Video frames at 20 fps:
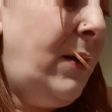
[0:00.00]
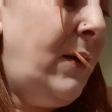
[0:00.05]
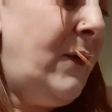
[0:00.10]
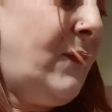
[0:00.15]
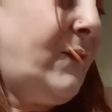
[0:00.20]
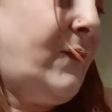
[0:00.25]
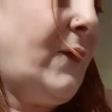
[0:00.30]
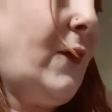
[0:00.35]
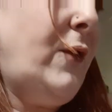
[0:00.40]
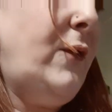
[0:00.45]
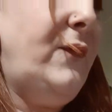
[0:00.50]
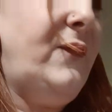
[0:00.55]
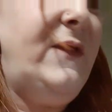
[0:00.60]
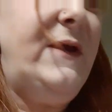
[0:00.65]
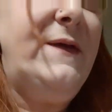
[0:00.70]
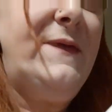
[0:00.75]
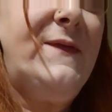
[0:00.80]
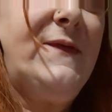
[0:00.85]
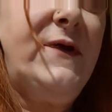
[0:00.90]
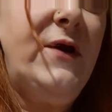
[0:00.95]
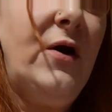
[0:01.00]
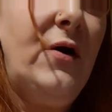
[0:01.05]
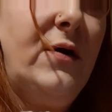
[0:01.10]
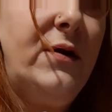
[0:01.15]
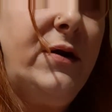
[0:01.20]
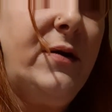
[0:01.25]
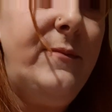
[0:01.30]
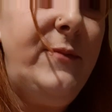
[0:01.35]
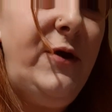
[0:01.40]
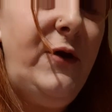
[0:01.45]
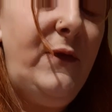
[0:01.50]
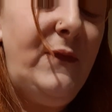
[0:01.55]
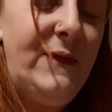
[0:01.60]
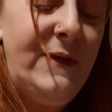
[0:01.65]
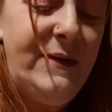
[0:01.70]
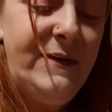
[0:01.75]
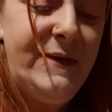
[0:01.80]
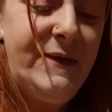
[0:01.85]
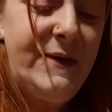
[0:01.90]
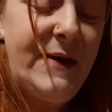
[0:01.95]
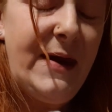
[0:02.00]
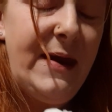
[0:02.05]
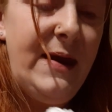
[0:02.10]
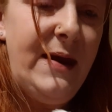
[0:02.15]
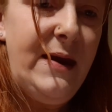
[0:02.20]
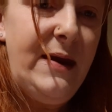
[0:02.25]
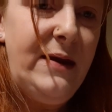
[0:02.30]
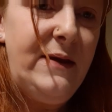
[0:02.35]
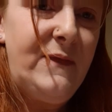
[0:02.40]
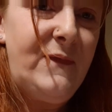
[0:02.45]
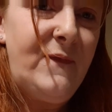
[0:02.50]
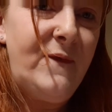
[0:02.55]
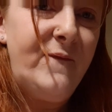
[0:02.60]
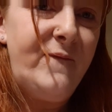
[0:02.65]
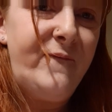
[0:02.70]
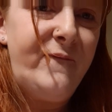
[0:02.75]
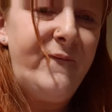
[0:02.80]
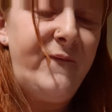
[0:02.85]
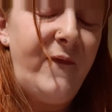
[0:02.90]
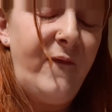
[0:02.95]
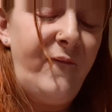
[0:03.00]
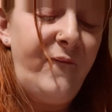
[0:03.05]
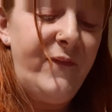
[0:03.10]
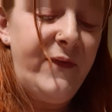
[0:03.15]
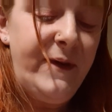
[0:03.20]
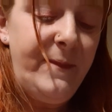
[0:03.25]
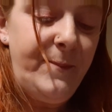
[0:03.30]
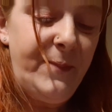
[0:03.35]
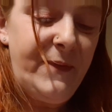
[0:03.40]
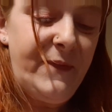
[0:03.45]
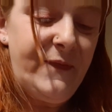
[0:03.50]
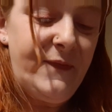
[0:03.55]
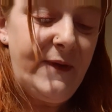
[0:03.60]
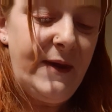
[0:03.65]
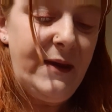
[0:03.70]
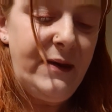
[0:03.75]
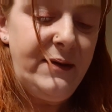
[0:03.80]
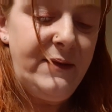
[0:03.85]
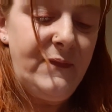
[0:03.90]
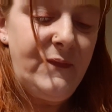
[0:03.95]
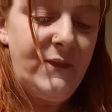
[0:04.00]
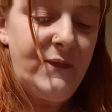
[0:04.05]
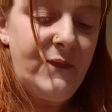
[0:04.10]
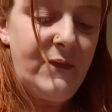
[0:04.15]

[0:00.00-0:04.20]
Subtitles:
So this yarn I'm using today is 50%